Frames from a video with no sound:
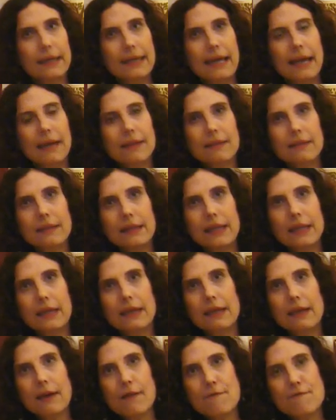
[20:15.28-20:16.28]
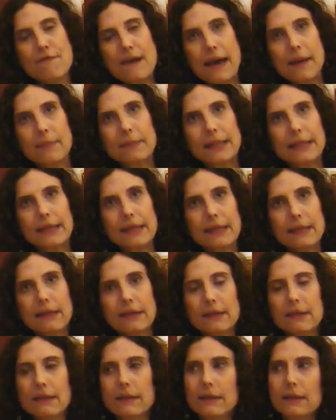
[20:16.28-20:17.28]
Catholic
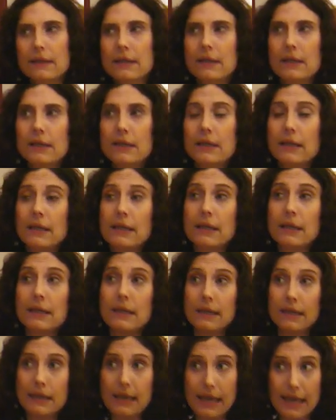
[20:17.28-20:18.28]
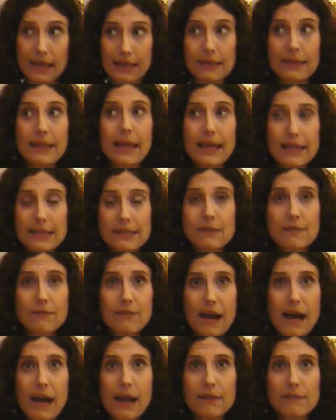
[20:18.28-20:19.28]
family, and they
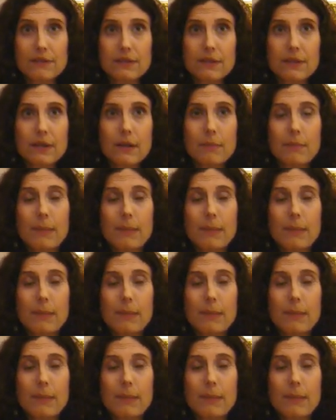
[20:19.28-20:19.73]
survived.